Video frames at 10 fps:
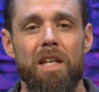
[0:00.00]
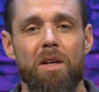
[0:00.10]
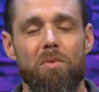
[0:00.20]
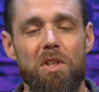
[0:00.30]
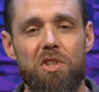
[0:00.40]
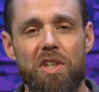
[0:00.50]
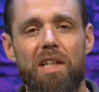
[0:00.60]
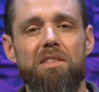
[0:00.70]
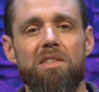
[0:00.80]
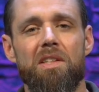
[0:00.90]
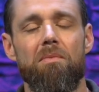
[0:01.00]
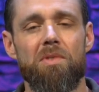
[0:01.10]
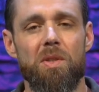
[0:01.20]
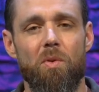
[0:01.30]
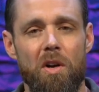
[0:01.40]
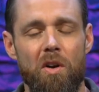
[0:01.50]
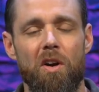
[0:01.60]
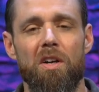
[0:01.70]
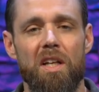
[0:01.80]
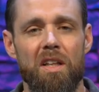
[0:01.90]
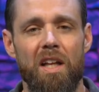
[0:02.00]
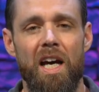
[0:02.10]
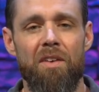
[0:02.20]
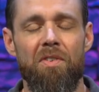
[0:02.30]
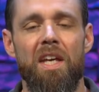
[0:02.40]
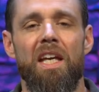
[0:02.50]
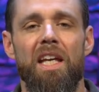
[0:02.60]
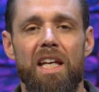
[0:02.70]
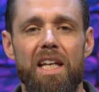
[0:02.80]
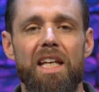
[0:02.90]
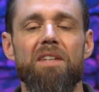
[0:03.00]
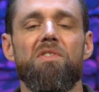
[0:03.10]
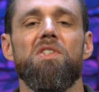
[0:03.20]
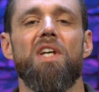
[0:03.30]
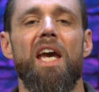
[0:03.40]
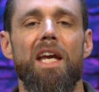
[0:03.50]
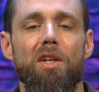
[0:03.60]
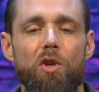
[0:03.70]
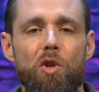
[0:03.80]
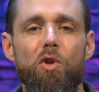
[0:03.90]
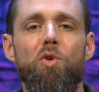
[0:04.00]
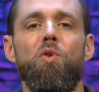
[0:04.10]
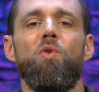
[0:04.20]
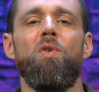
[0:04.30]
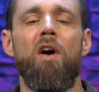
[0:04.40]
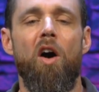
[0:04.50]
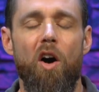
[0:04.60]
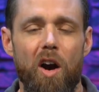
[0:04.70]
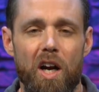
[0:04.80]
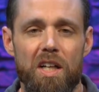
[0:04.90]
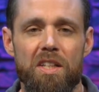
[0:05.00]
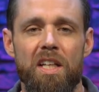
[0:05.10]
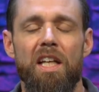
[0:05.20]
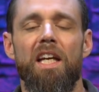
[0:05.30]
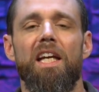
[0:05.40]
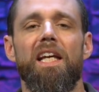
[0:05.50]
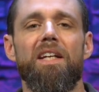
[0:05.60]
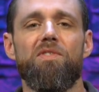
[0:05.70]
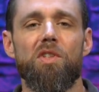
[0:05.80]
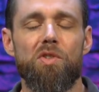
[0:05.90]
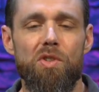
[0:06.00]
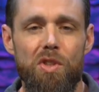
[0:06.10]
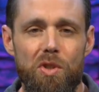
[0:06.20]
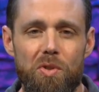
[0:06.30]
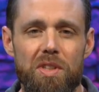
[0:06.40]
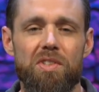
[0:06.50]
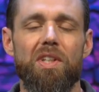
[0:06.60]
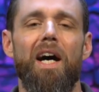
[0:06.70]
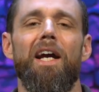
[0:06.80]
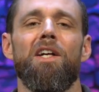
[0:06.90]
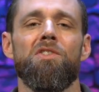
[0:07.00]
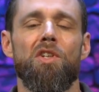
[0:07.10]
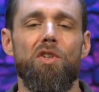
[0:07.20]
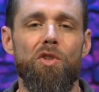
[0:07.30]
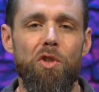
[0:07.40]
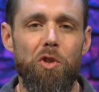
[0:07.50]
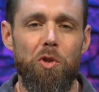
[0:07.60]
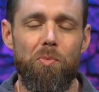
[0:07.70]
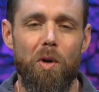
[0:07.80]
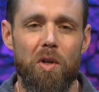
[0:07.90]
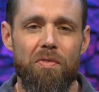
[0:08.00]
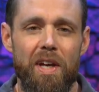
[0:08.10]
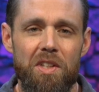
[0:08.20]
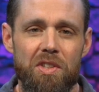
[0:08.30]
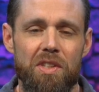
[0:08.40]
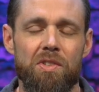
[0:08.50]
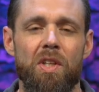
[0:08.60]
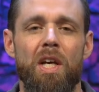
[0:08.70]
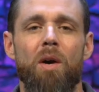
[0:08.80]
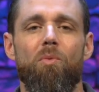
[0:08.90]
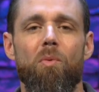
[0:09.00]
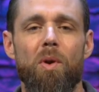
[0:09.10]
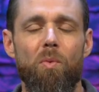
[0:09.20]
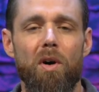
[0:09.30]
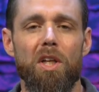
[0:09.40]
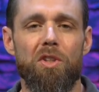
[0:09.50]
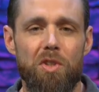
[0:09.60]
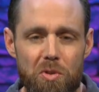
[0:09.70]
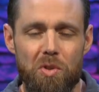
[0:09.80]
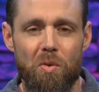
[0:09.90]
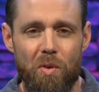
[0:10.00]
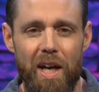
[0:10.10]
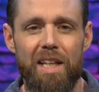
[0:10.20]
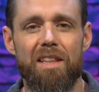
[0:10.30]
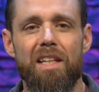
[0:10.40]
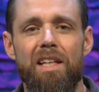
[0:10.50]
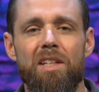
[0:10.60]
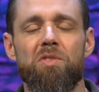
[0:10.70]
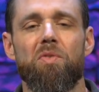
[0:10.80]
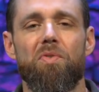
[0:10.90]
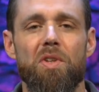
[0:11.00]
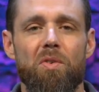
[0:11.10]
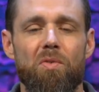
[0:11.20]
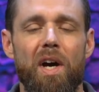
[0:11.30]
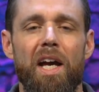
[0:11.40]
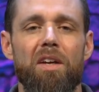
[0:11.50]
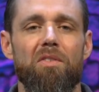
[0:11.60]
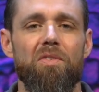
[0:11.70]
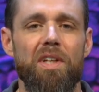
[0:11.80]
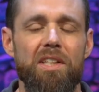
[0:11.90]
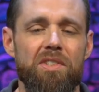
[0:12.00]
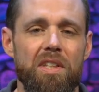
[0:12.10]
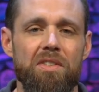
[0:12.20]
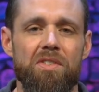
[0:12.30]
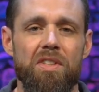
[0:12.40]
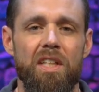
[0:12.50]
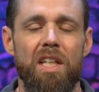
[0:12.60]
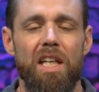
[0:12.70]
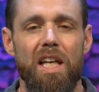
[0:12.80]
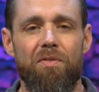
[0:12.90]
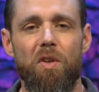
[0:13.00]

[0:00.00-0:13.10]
When Jesus comes into our heart and life, he gives us a new heart. He gives us new desires, new motivations, where we want to do the right things for the right reasons. If